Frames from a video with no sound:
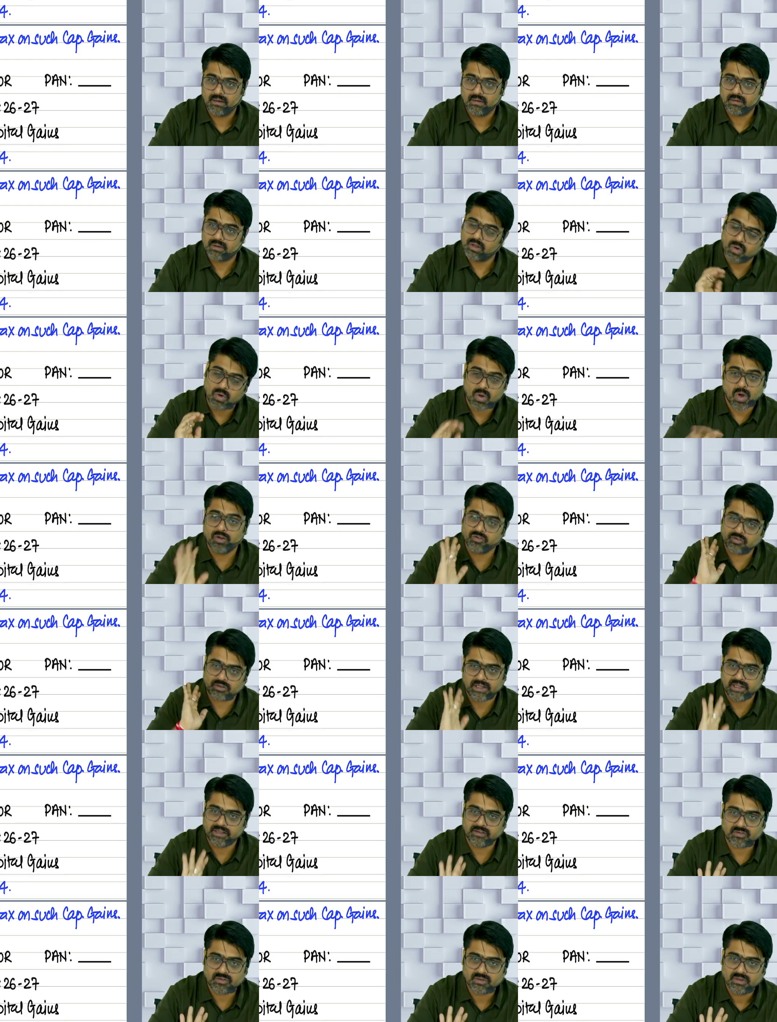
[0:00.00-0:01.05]
The law
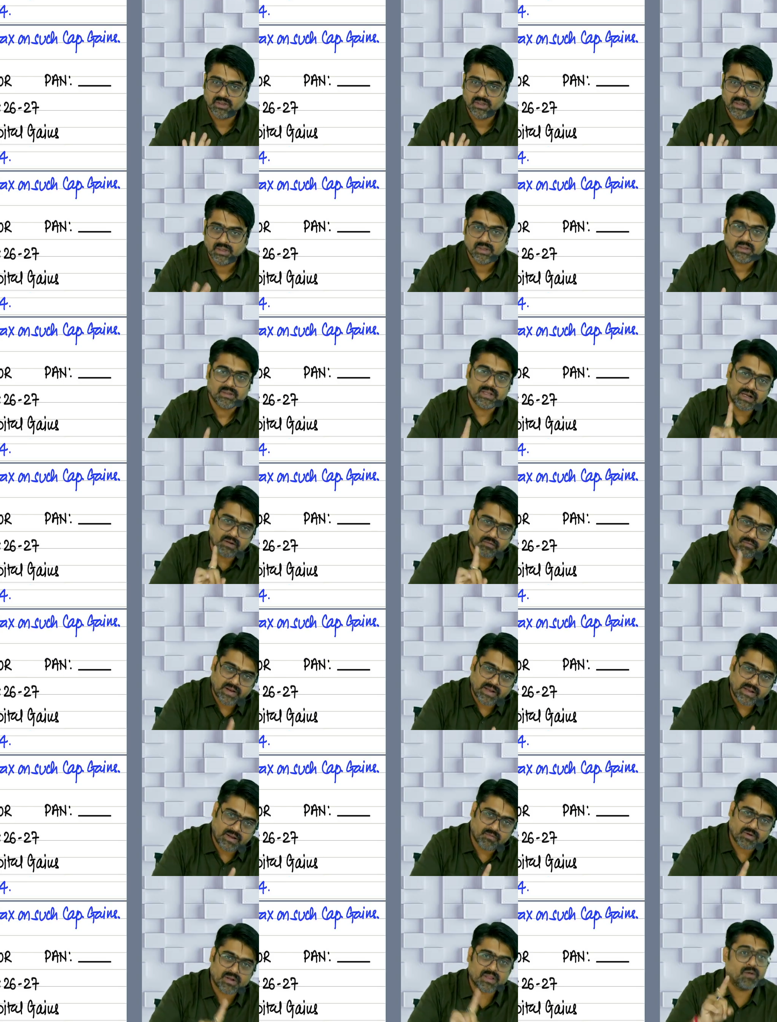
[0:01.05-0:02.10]
says that
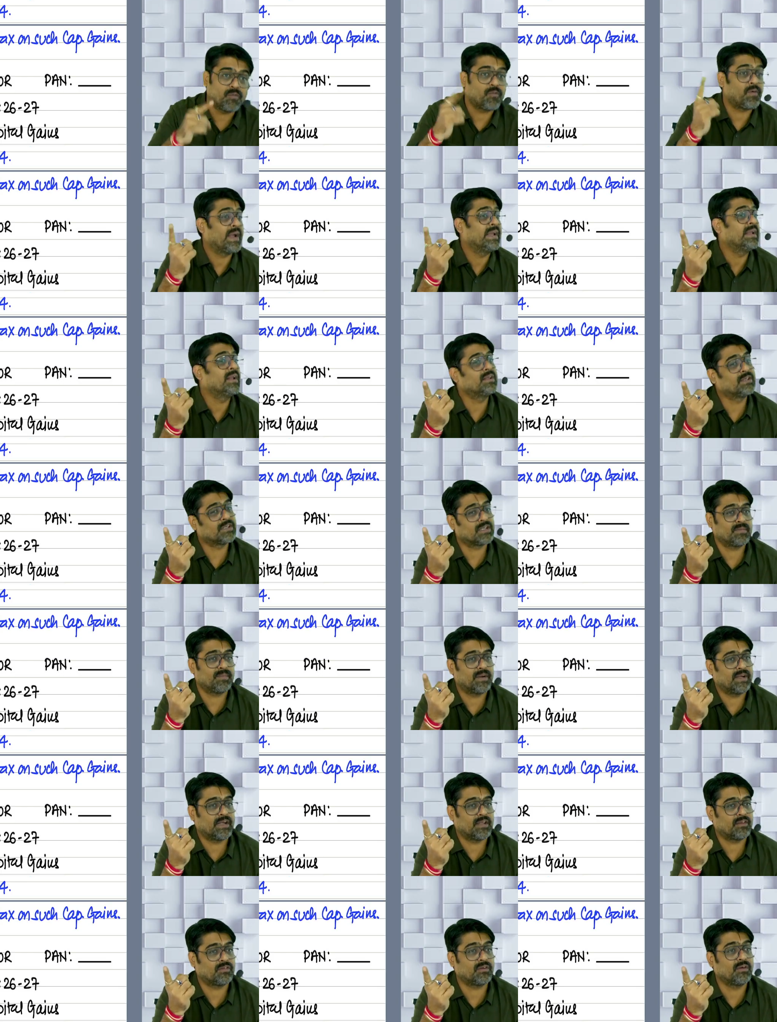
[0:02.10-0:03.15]
whenever the final judgment
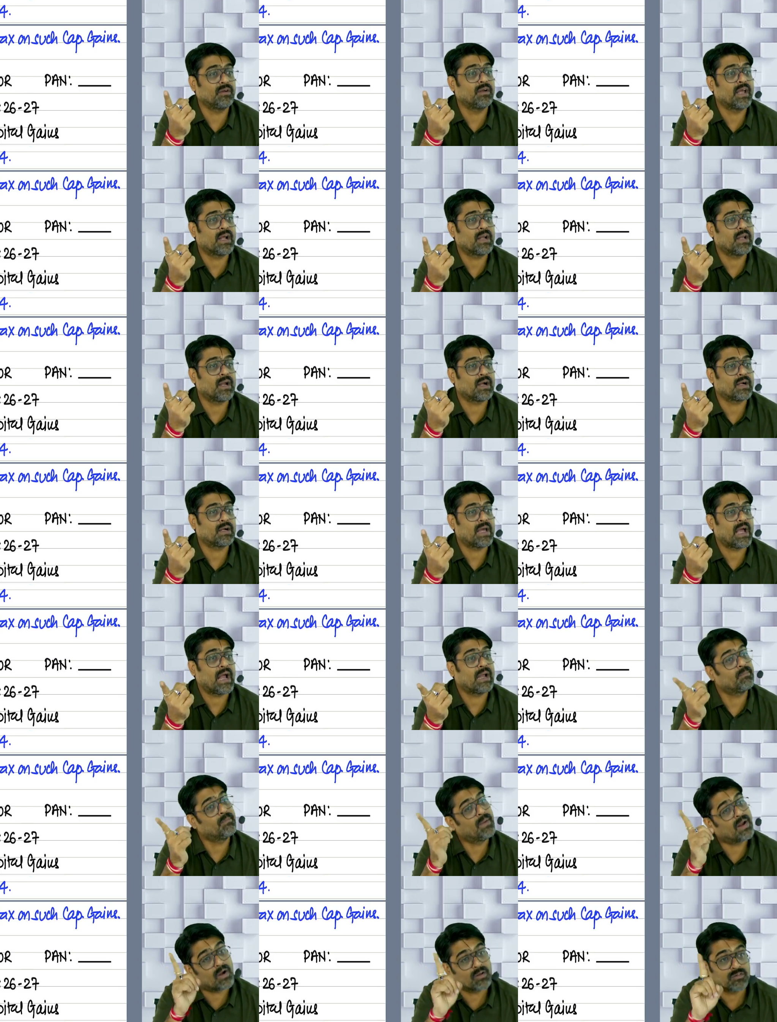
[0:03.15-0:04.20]
is declared, and
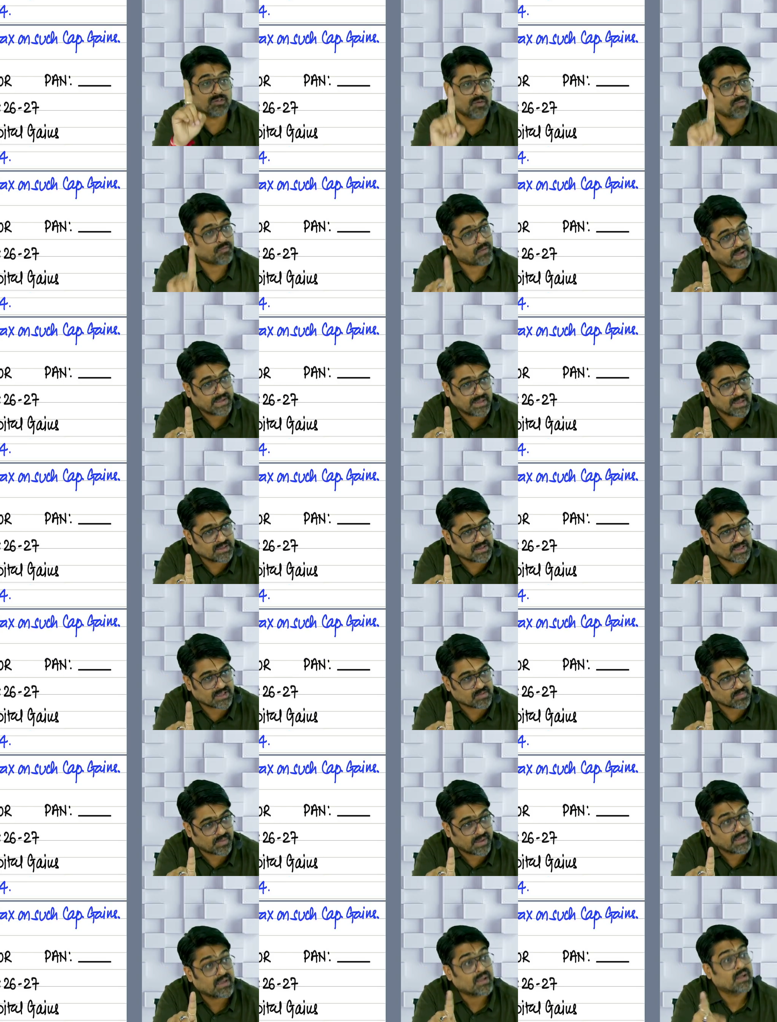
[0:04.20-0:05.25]
because of final
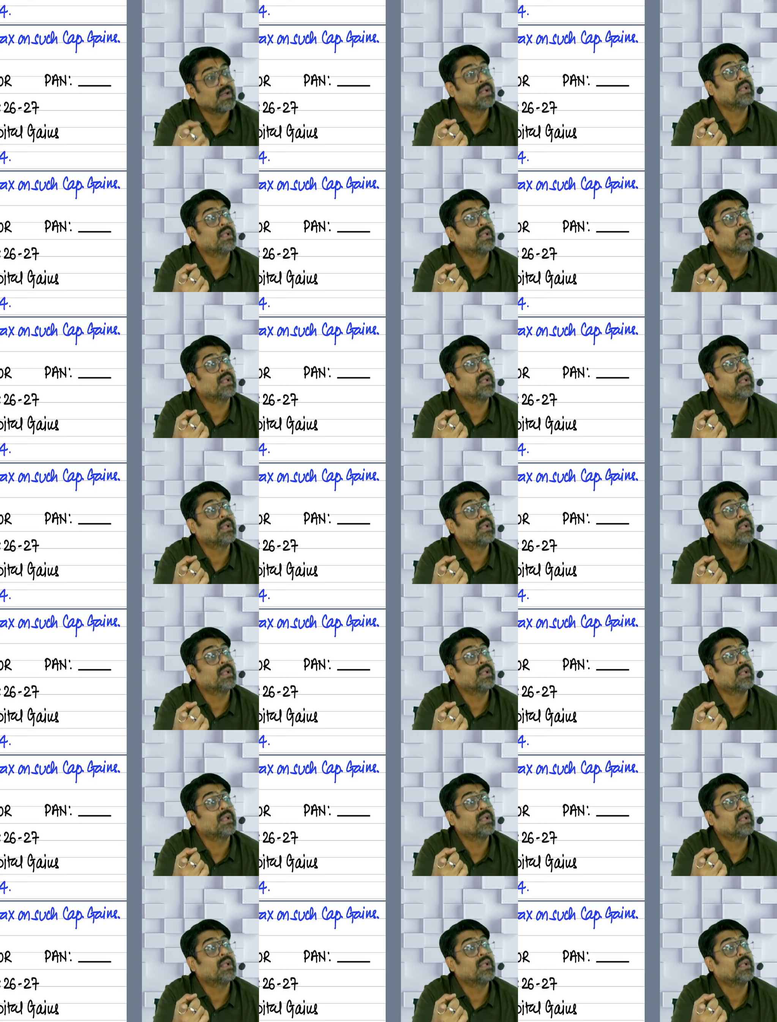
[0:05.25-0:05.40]
judgment,